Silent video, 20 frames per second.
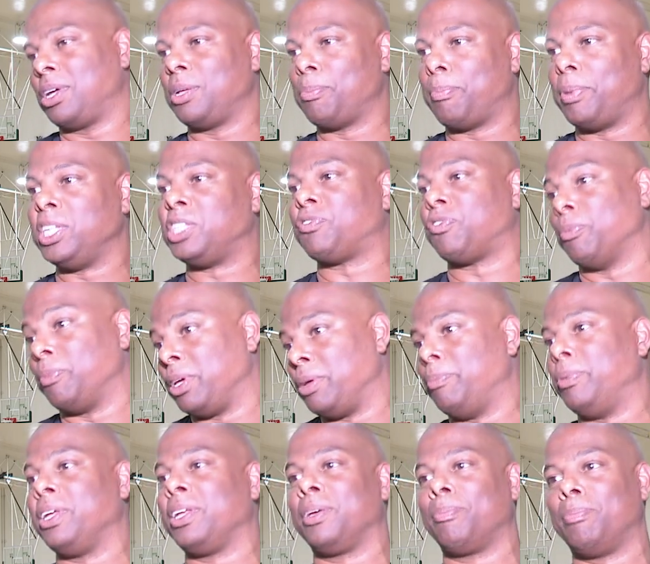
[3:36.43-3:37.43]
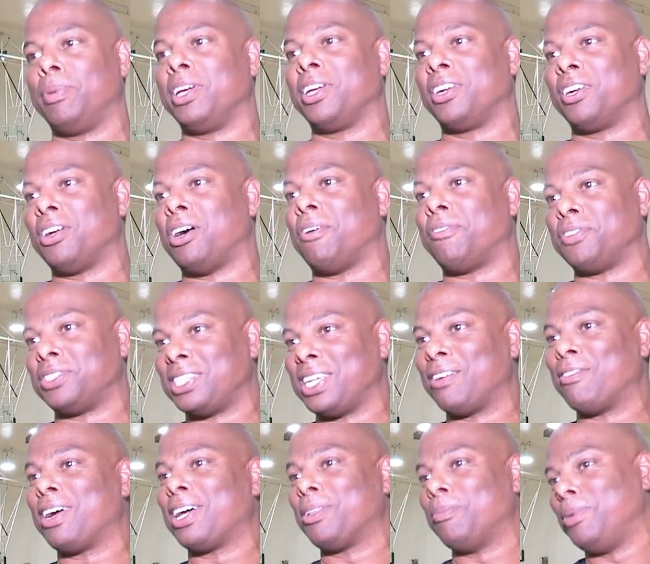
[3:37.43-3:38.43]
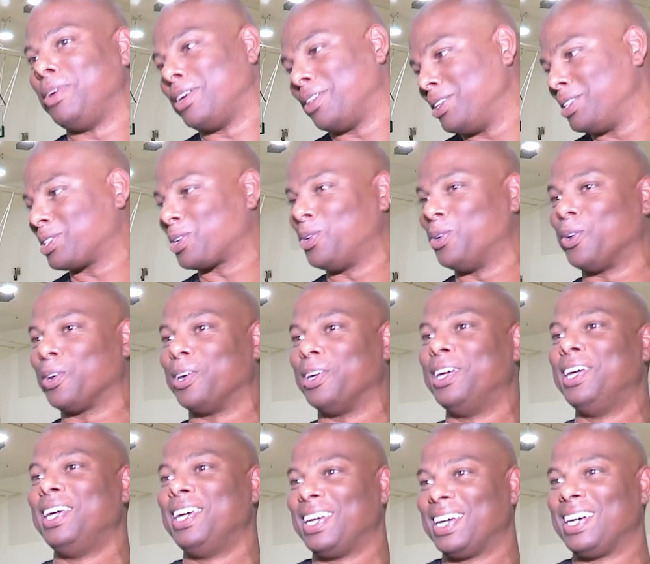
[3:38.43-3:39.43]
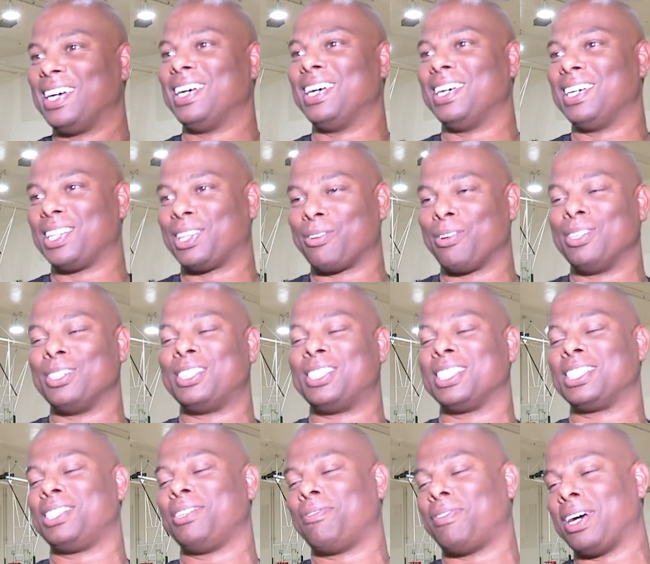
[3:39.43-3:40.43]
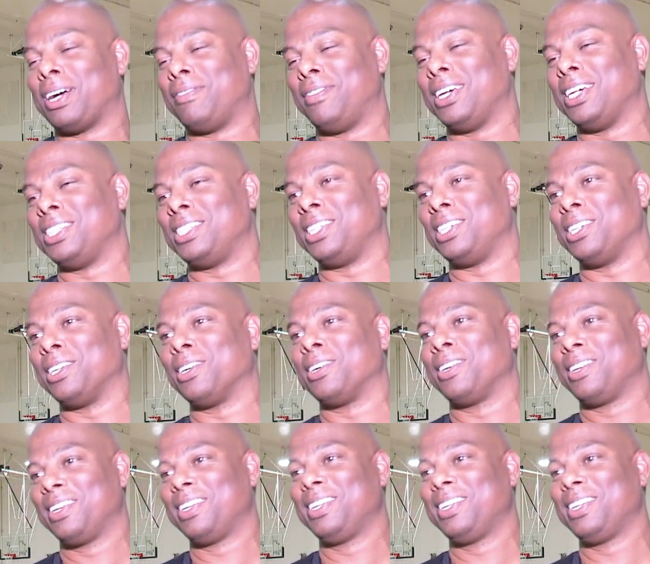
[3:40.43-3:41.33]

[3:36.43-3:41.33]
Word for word: beats for me being being in an office. I'd rather be on this court uh, 365 days a year.